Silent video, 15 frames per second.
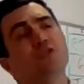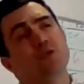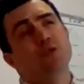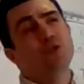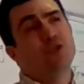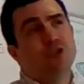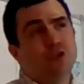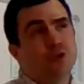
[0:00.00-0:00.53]

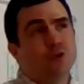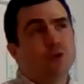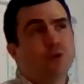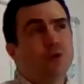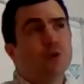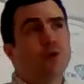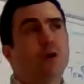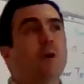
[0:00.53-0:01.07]
do
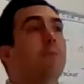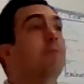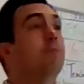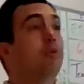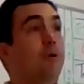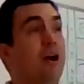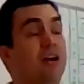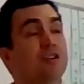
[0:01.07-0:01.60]
you
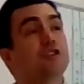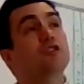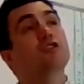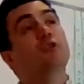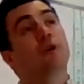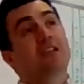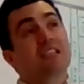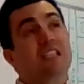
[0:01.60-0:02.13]
brush
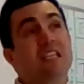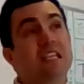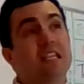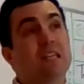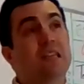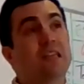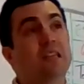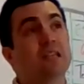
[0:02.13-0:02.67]
your
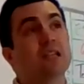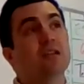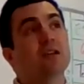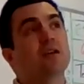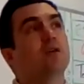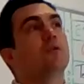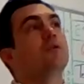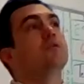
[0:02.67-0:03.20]
teeth?
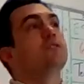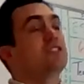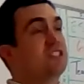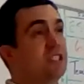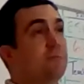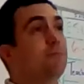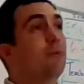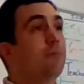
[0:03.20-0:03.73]

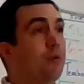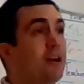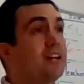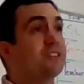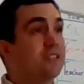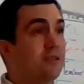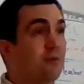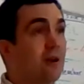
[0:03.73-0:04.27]
Simple
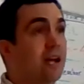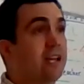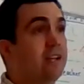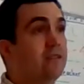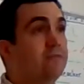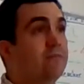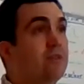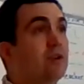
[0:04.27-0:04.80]
present,
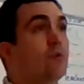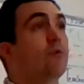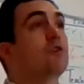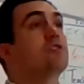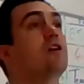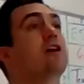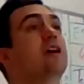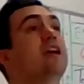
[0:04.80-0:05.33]
right? We're
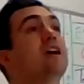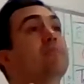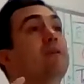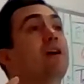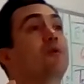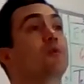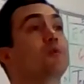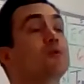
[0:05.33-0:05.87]
talking
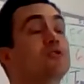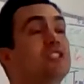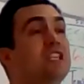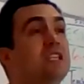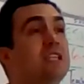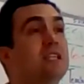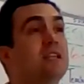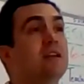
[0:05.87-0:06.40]
about
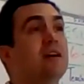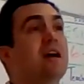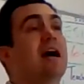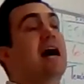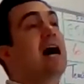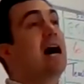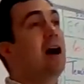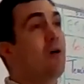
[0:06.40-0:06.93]
routine.
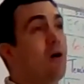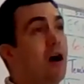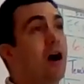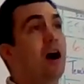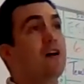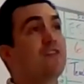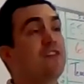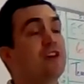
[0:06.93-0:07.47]
How
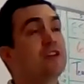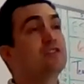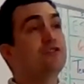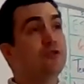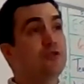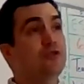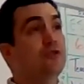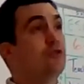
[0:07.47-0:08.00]
often
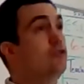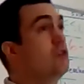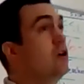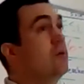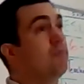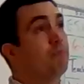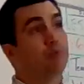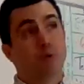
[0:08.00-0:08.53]
do
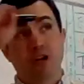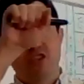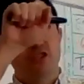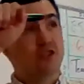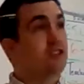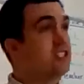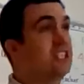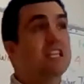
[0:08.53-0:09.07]
you brush
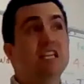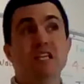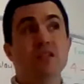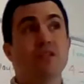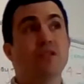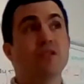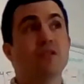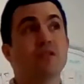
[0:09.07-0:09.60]
your
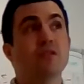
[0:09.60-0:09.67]
teeth?